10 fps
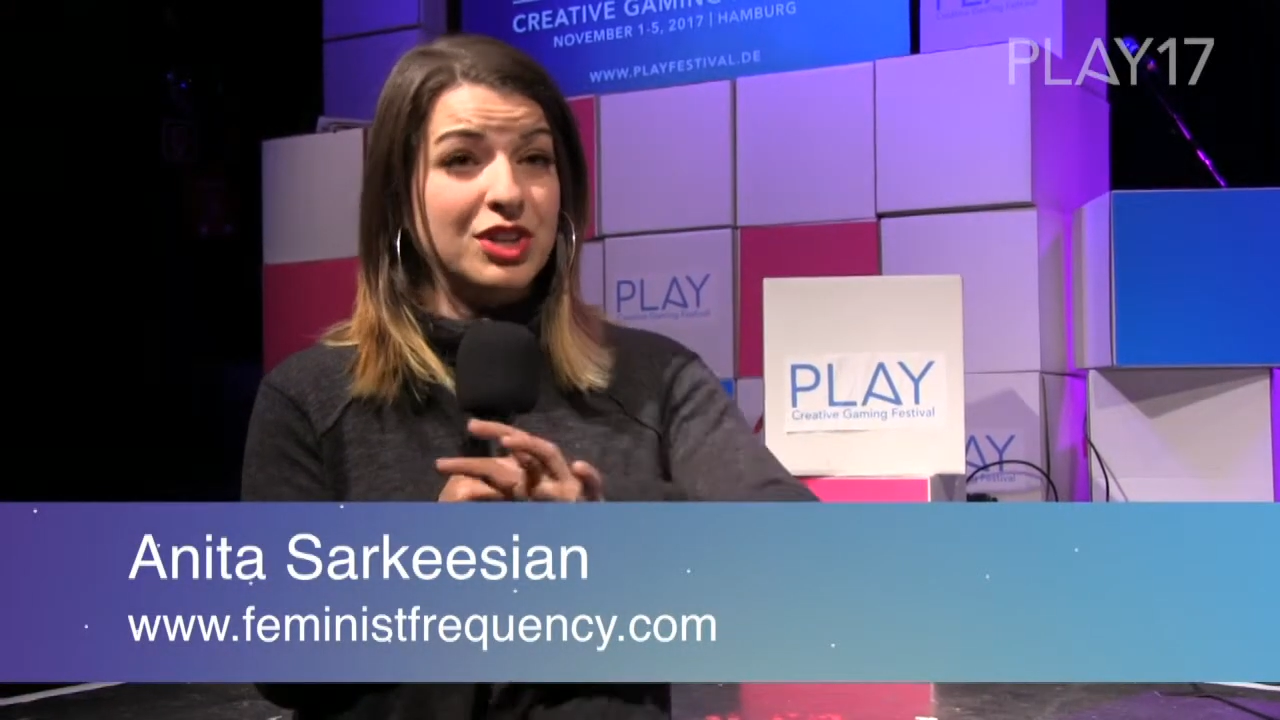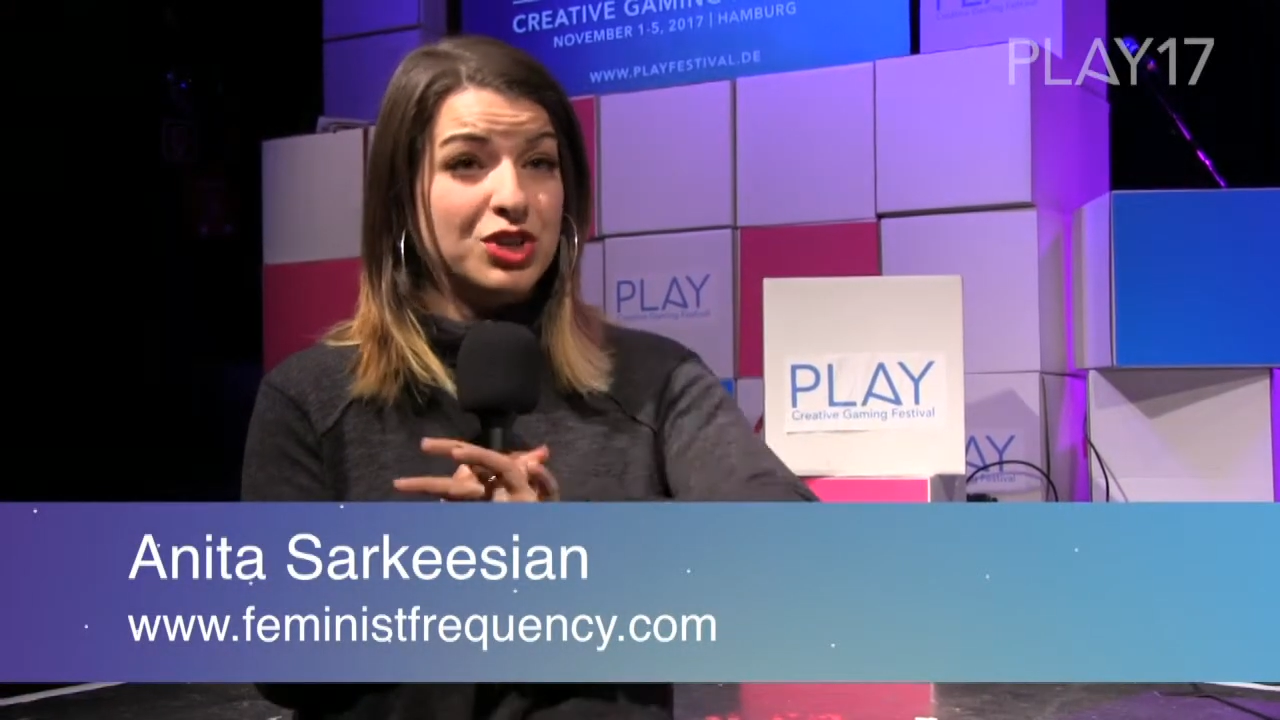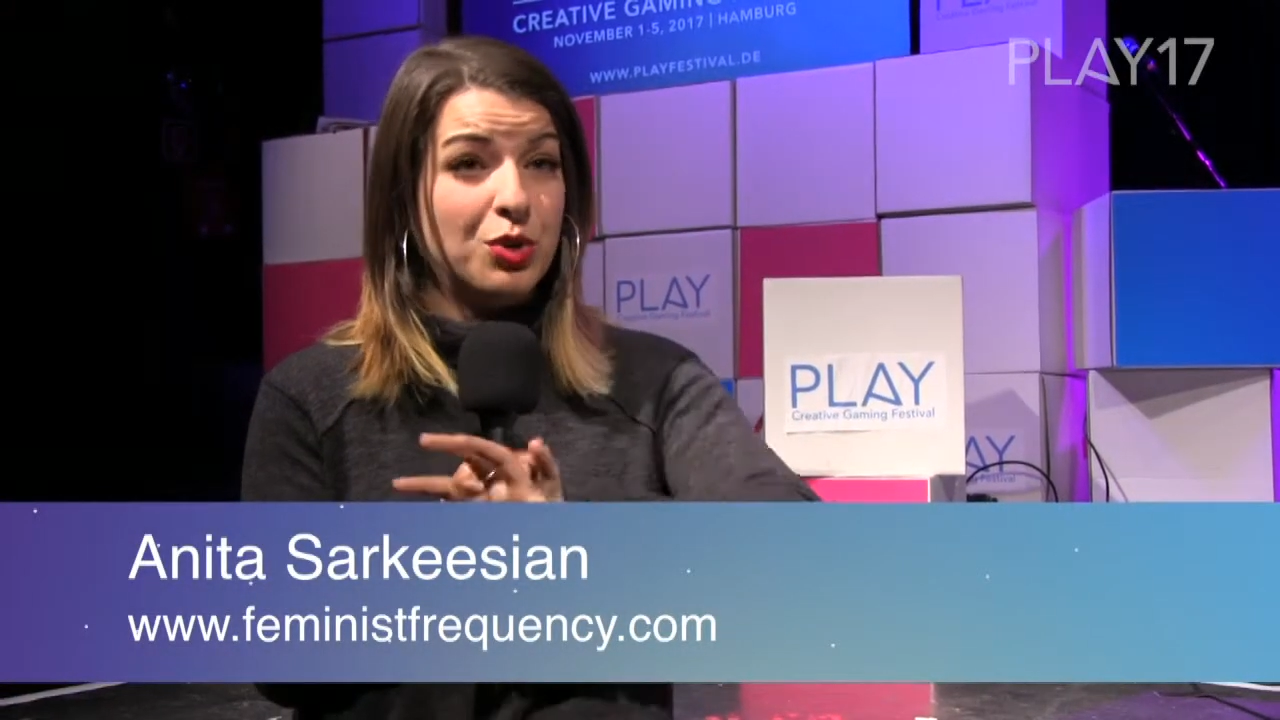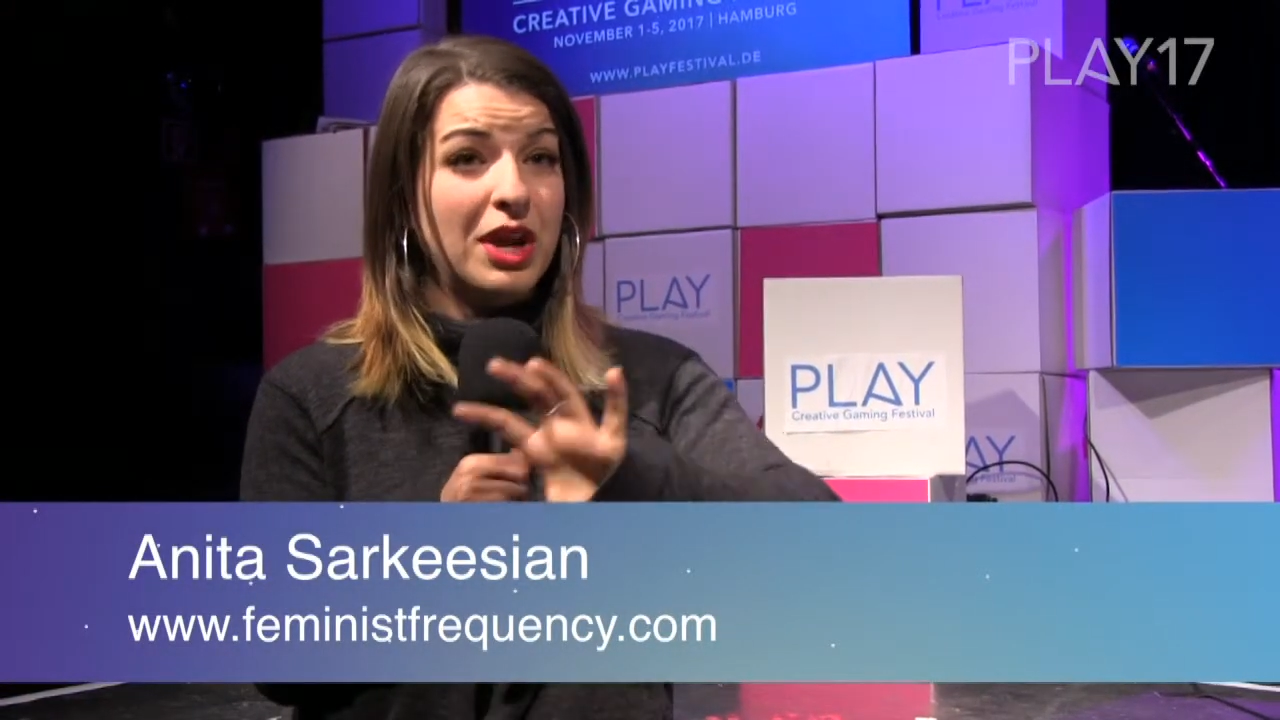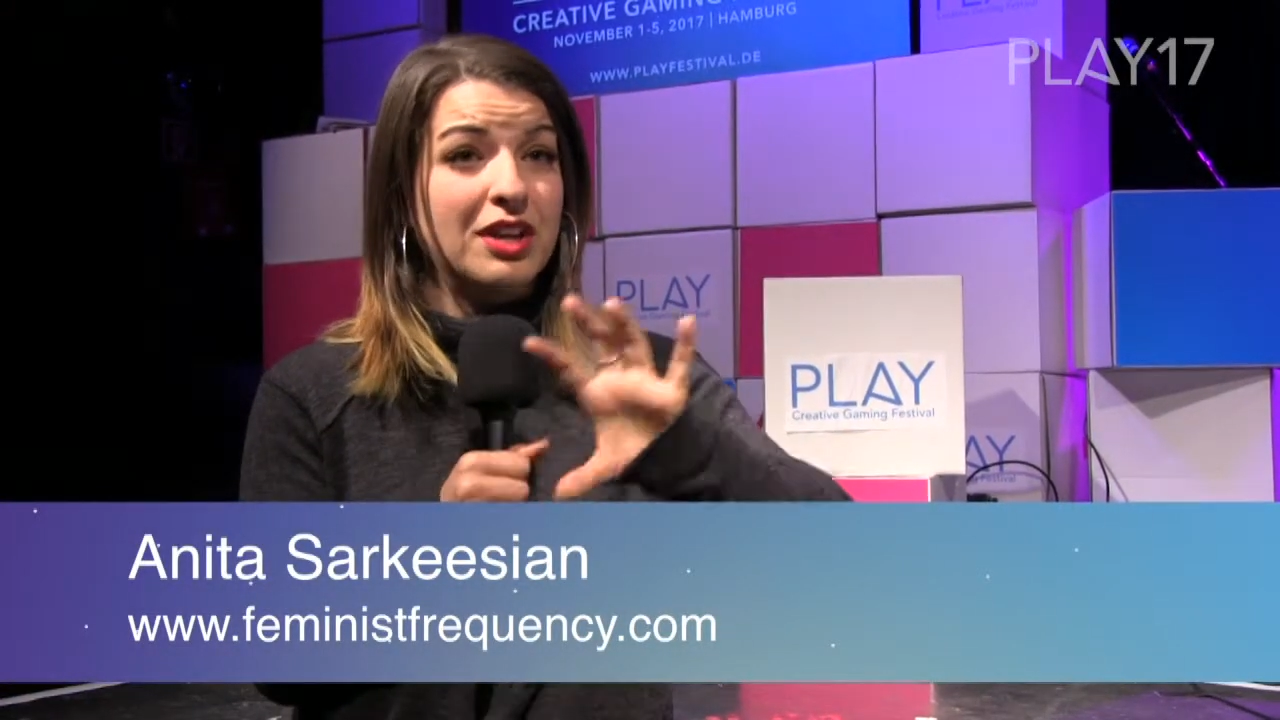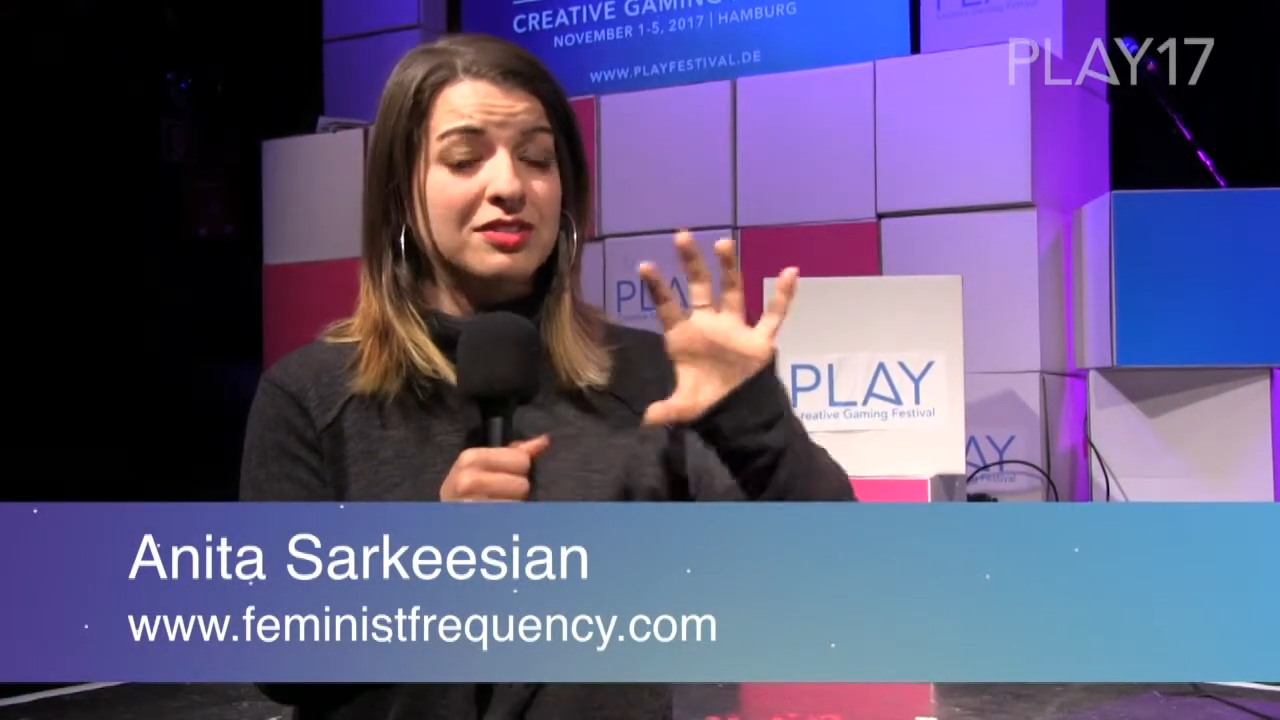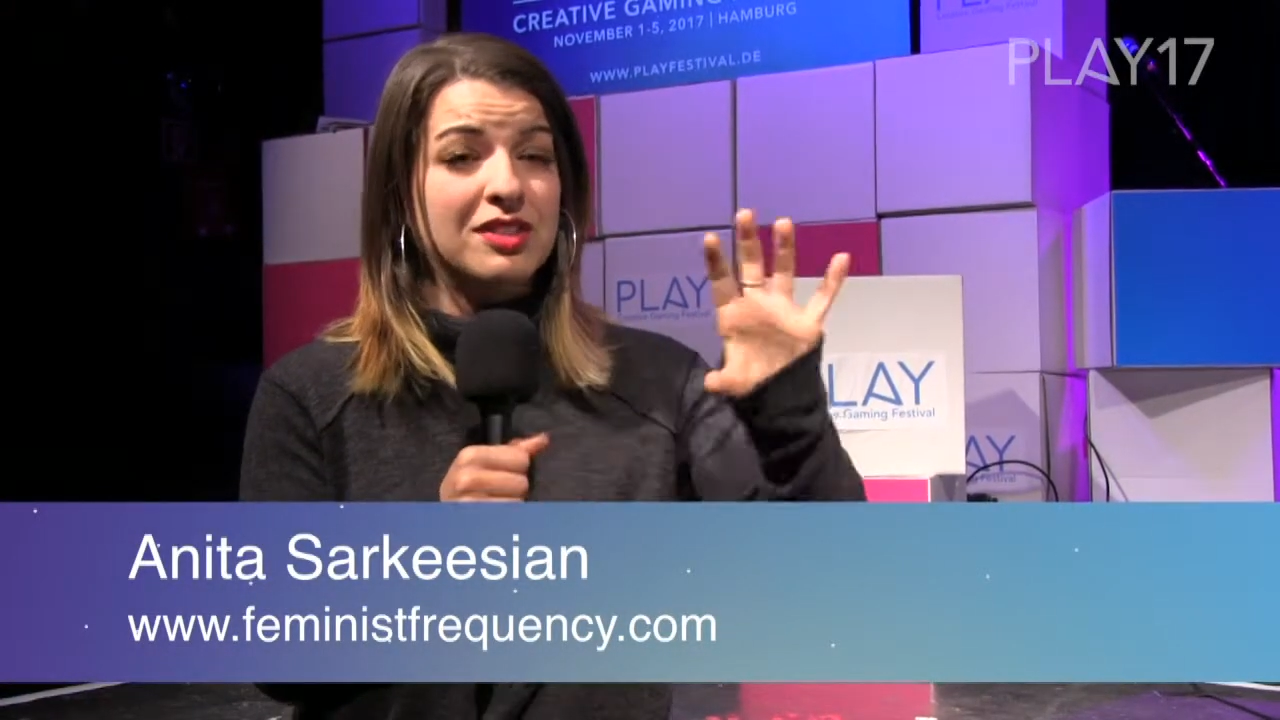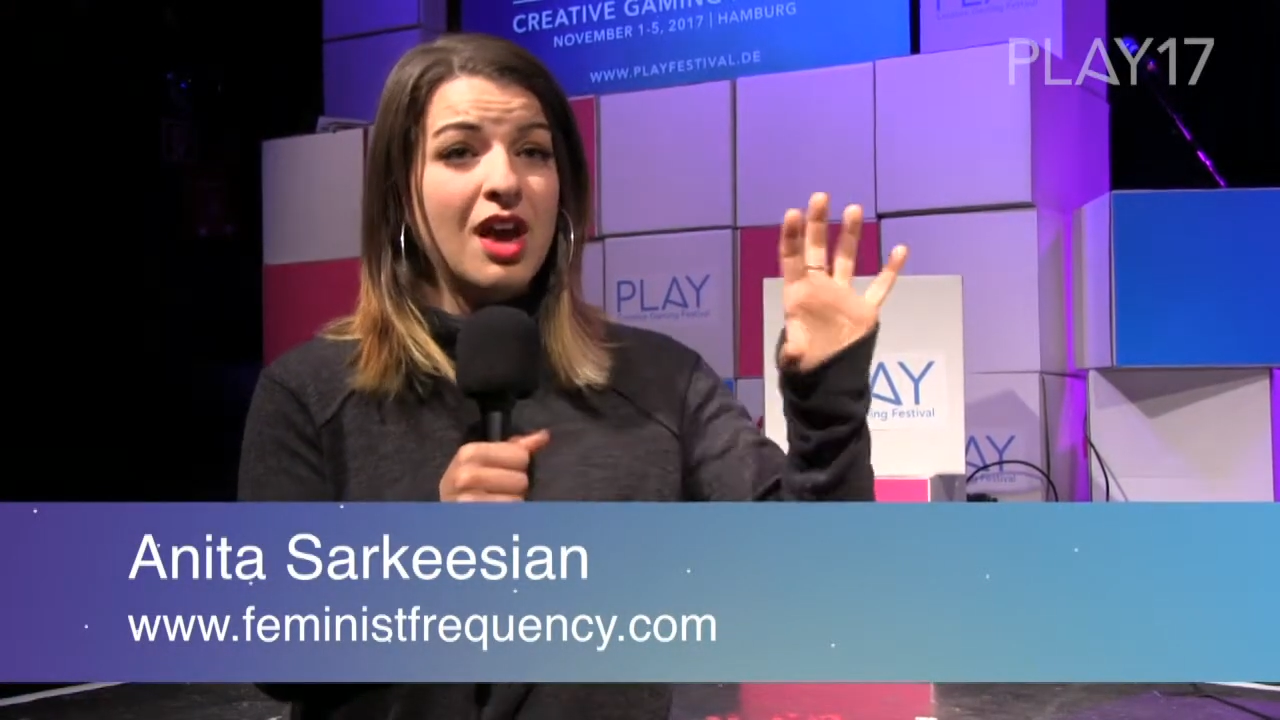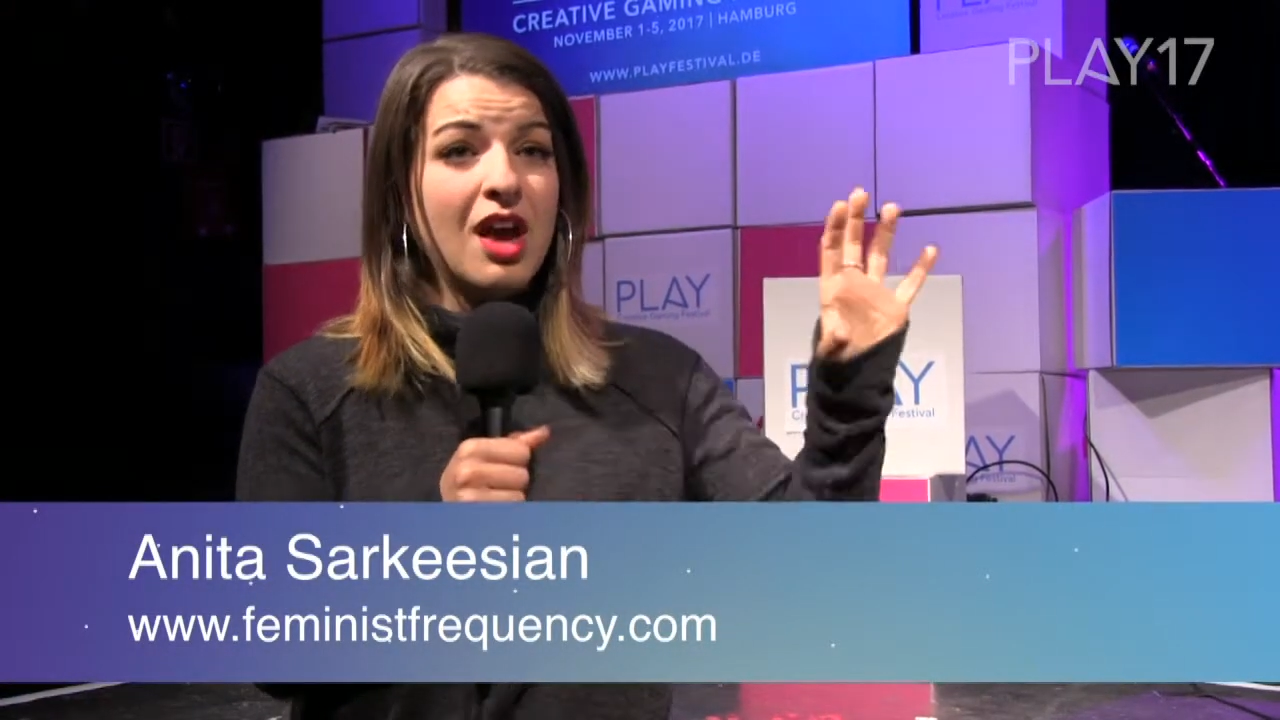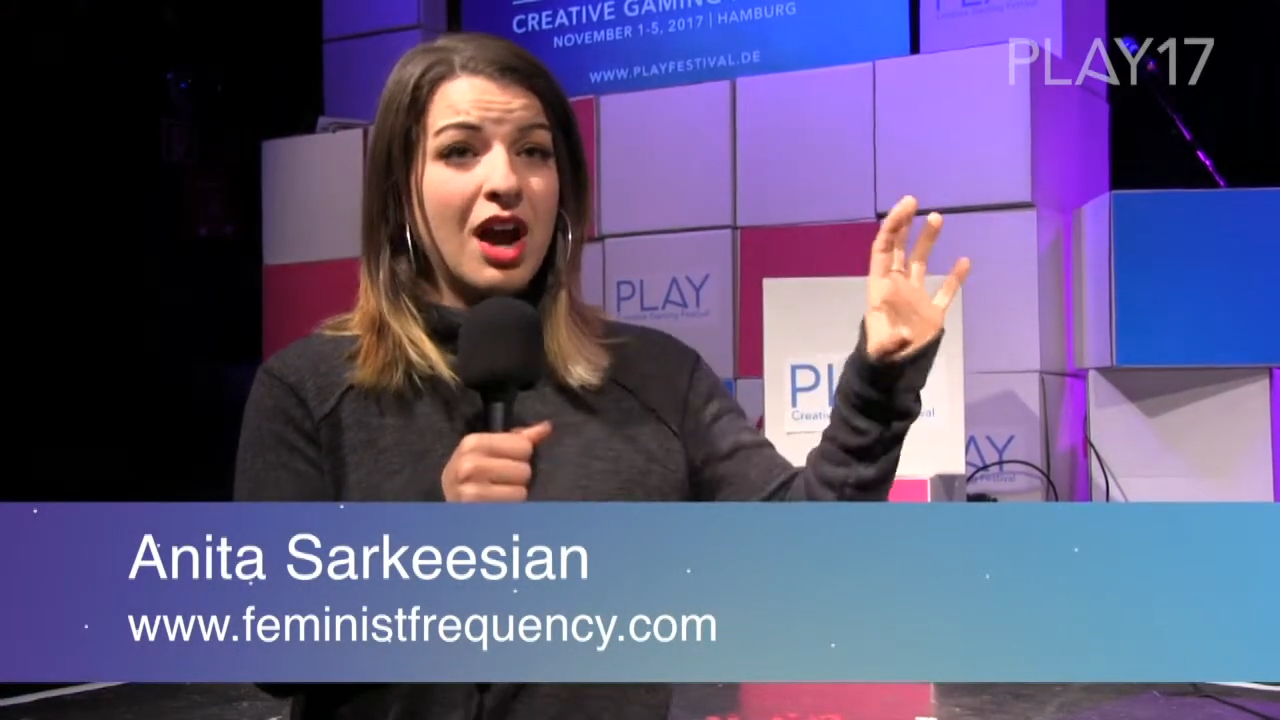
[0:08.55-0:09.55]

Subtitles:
that showcased